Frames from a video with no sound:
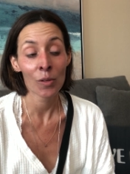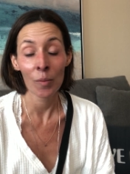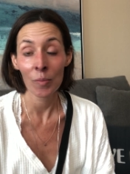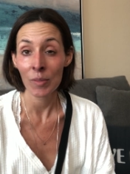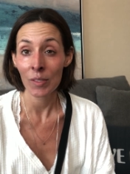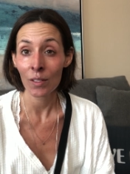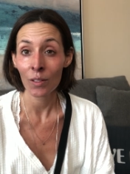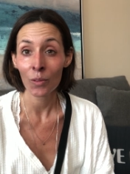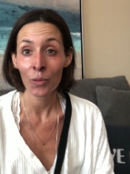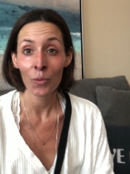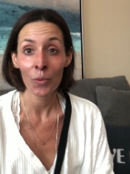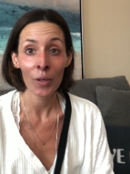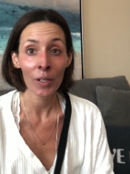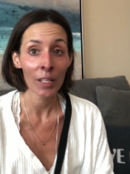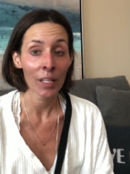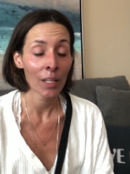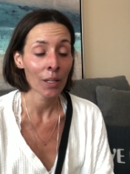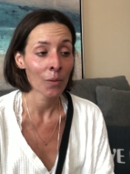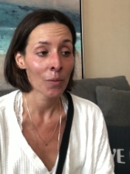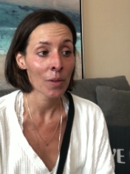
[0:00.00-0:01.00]
I'm still
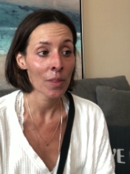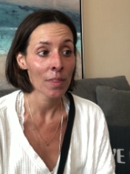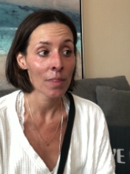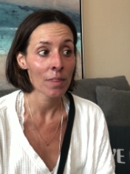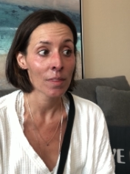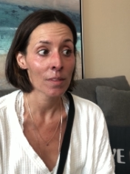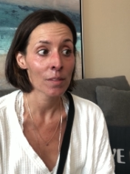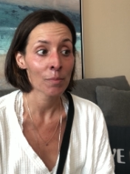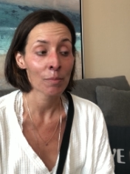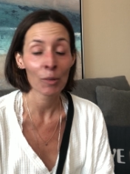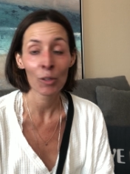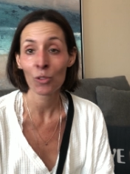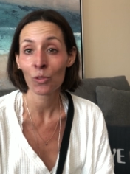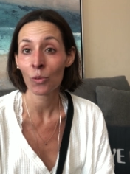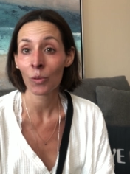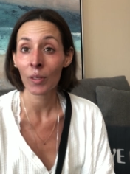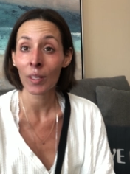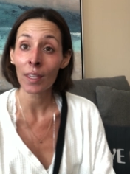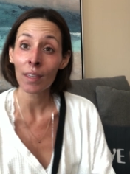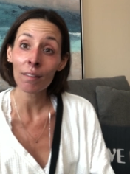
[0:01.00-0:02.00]
working with
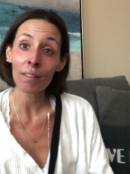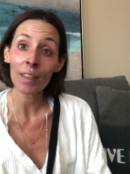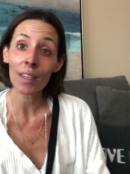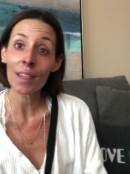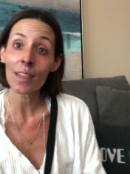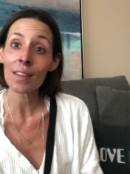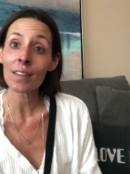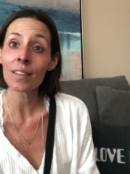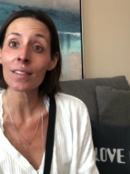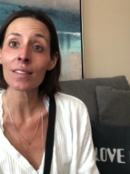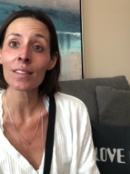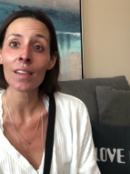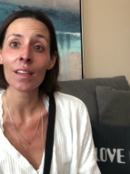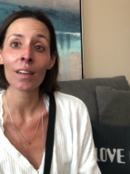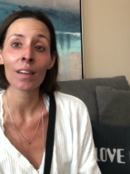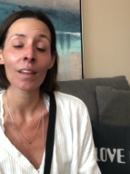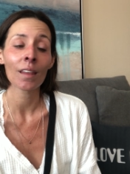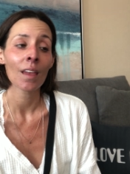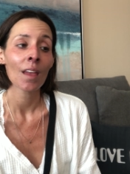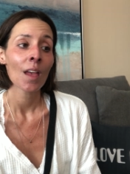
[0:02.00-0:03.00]
spiritual healings
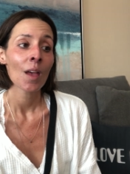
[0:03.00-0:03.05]
and